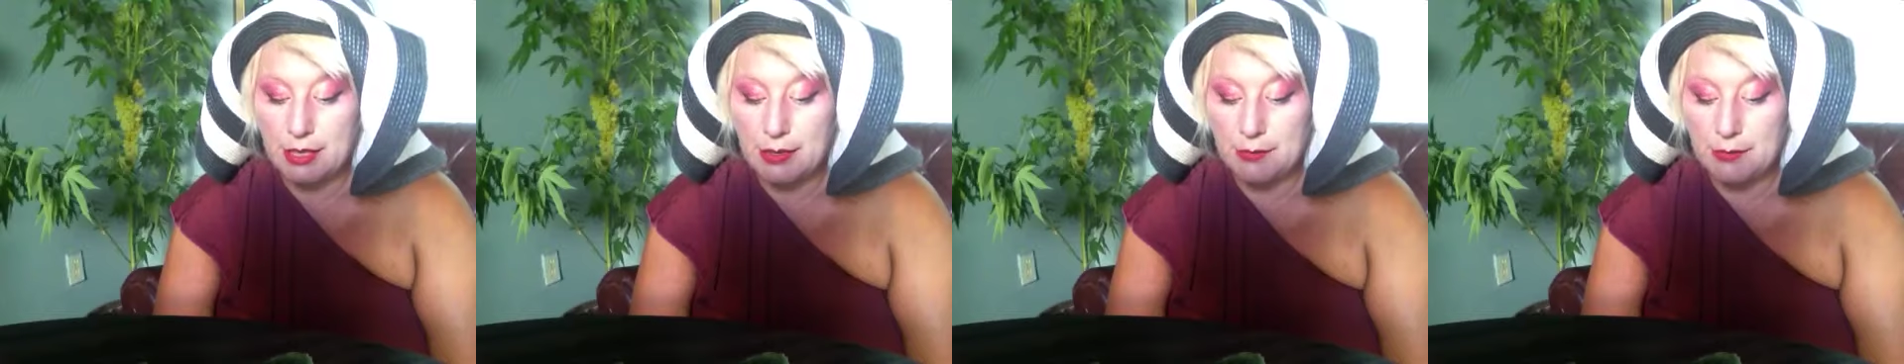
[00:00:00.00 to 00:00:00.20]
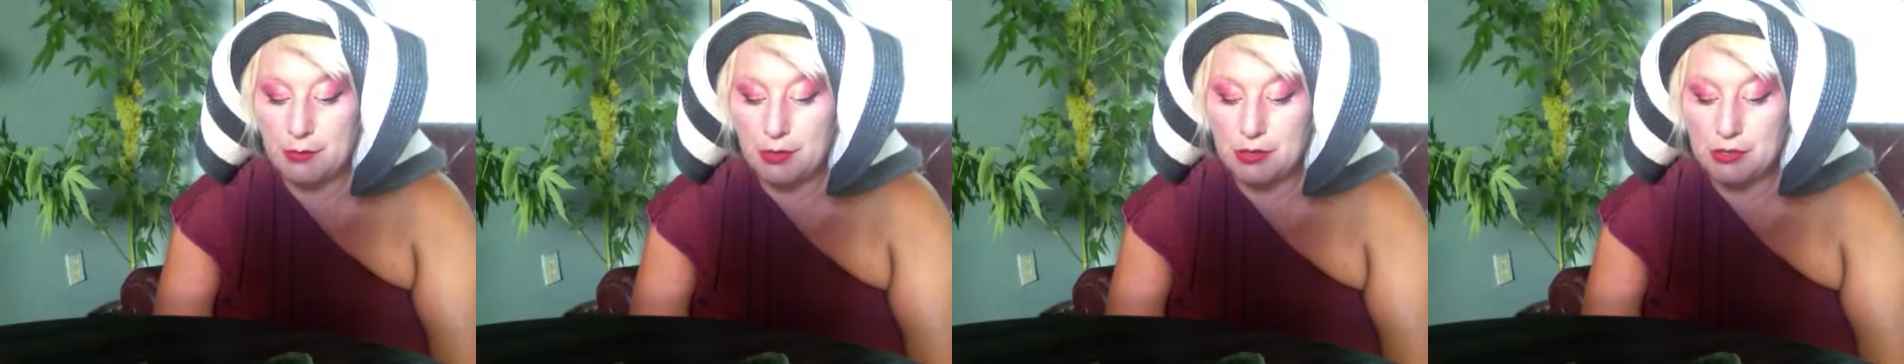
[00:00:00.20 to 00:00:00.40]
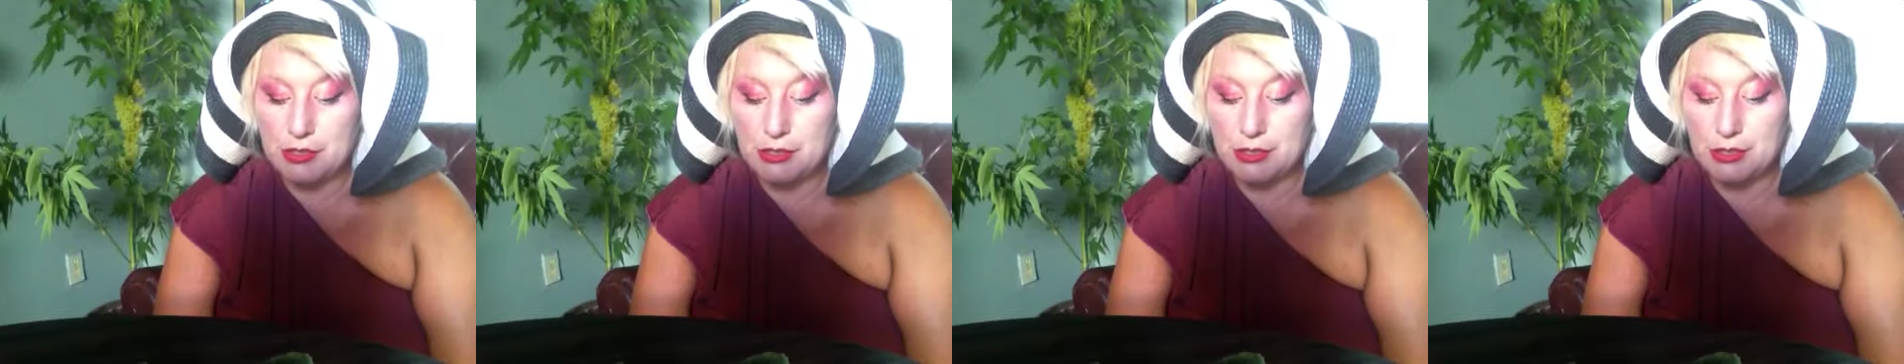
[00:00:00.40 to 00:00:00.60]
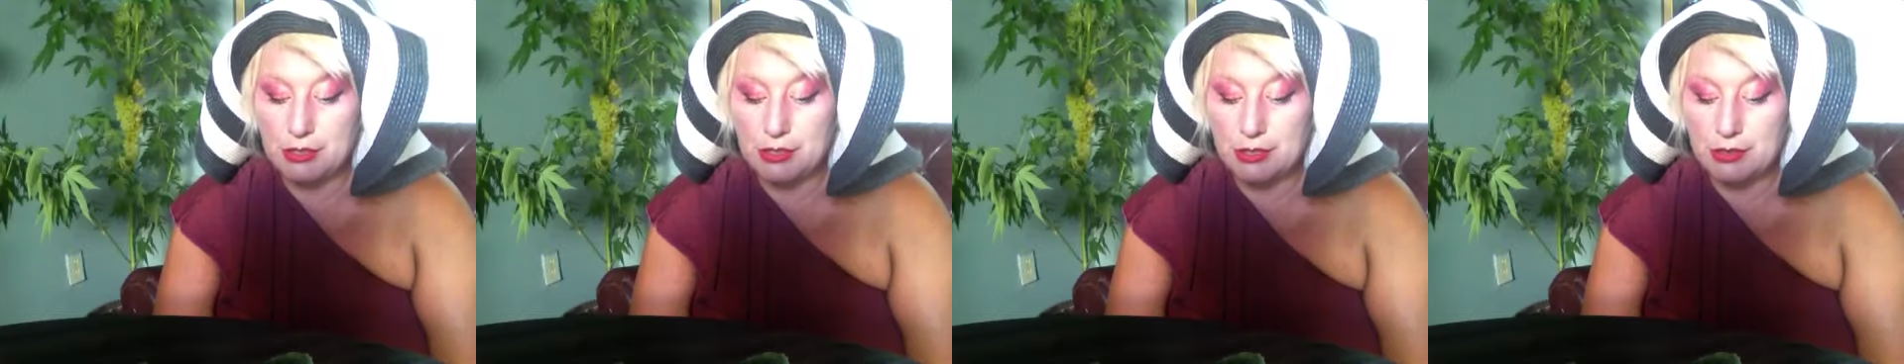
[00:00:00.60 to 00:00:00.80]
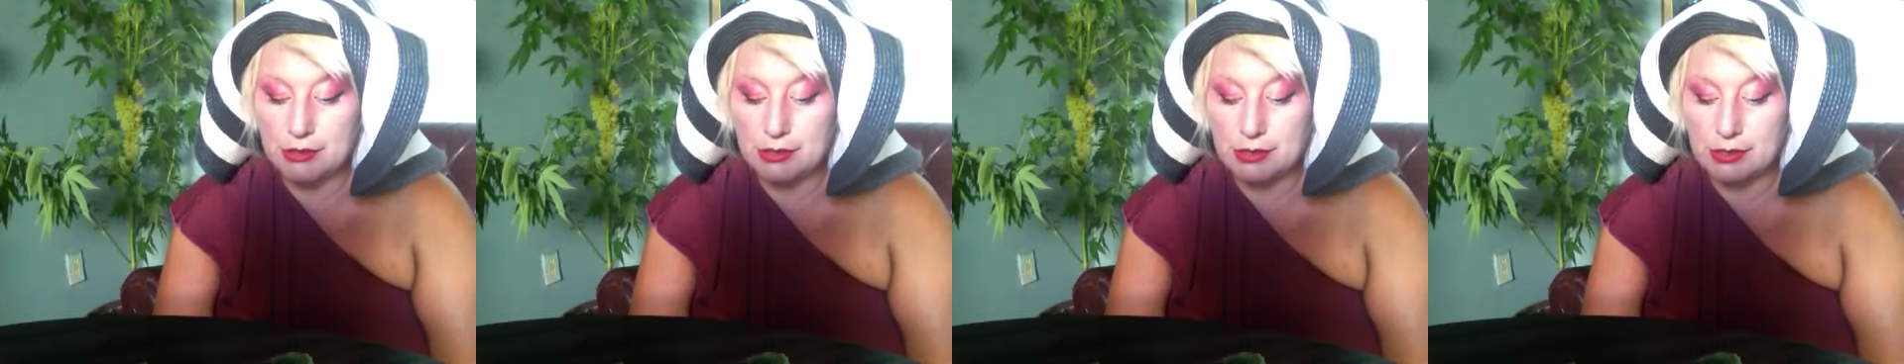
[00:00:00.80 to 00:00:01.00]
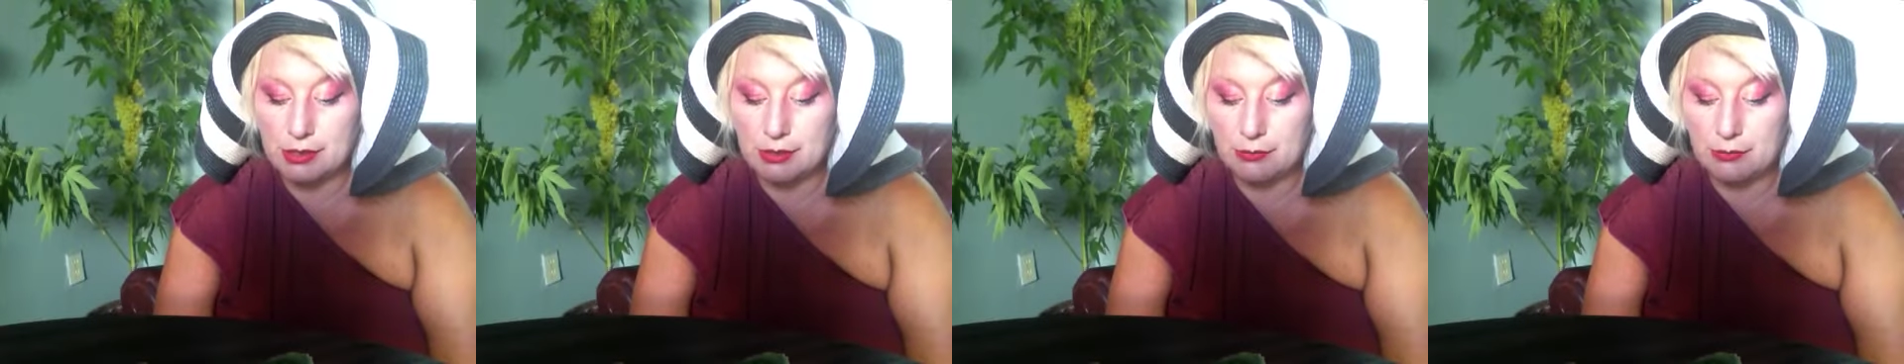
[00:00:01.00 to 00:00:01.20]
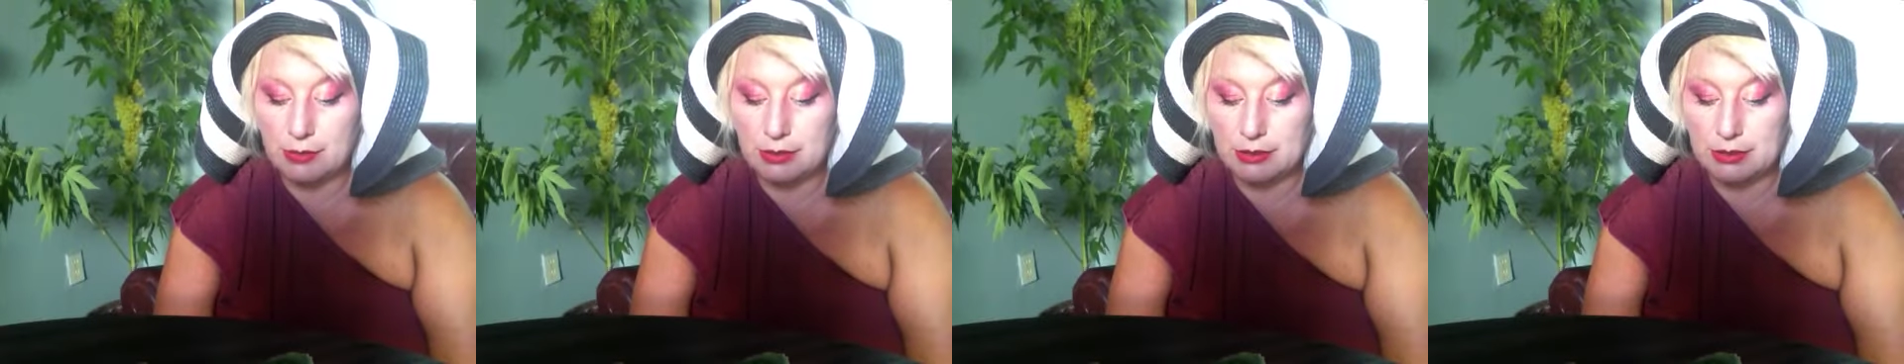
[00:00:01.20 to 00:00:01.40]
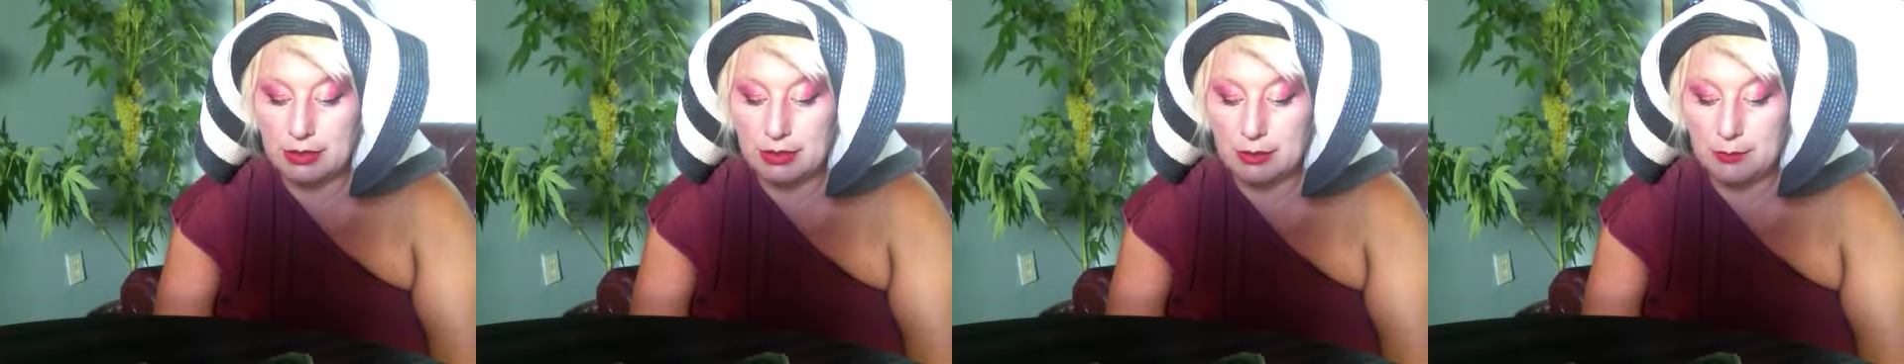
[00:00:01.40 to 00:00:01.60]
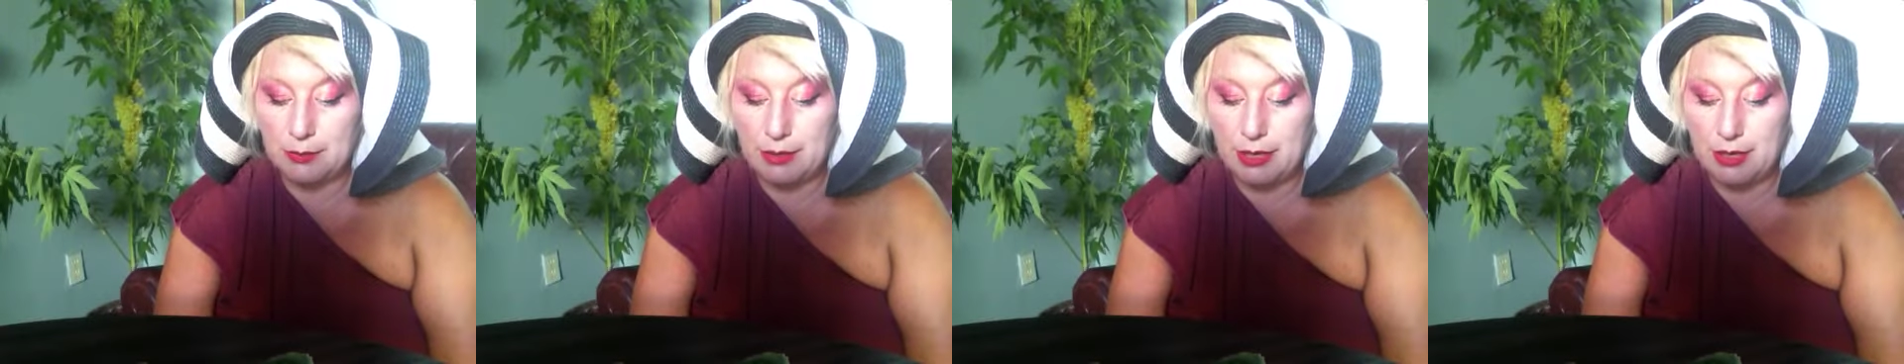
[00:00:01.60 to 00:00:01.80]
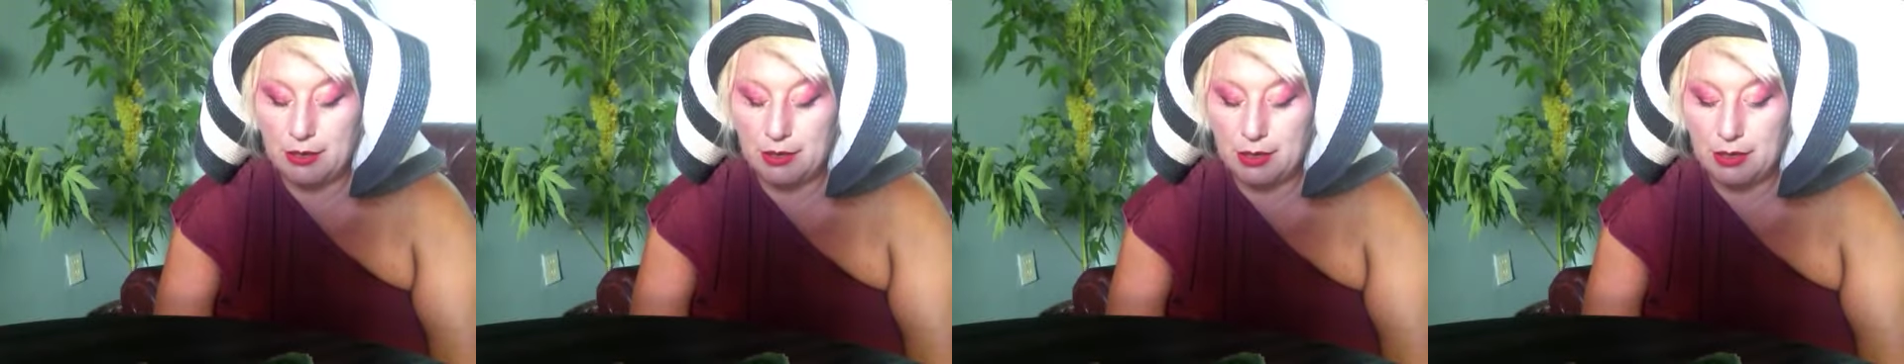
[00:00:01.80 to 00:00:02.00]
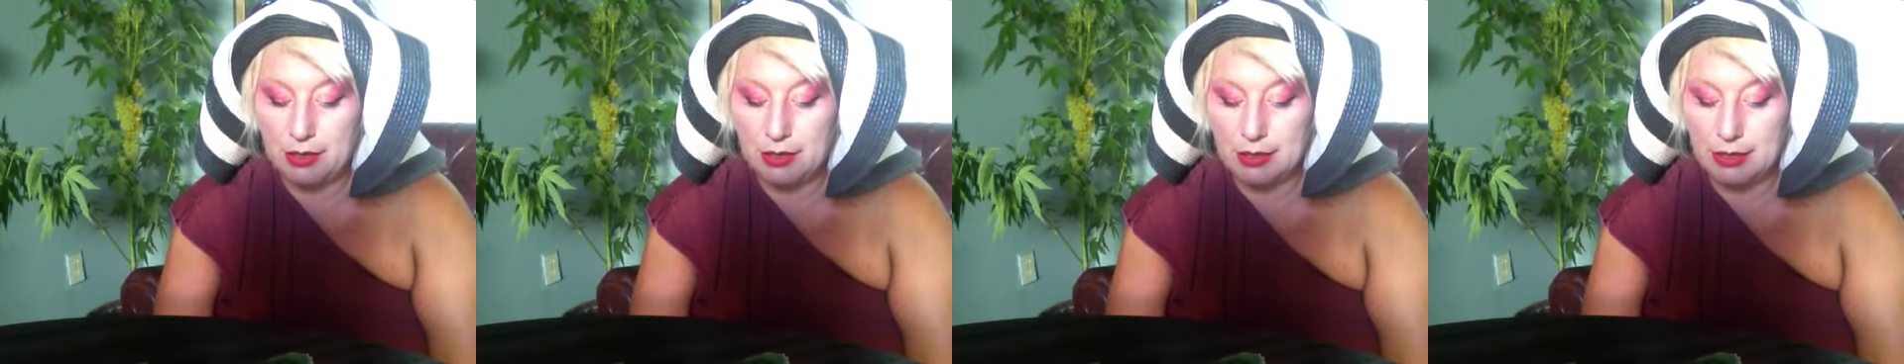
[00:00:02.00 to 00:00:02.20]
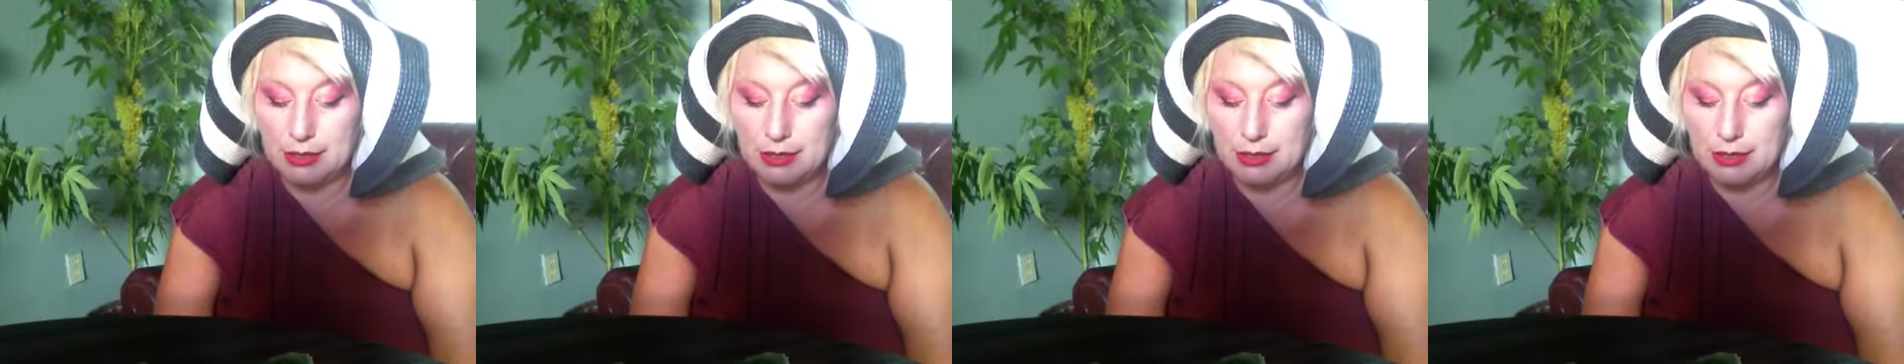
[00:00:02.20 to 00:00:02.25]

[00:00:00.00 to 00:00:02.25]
most closely with the apparent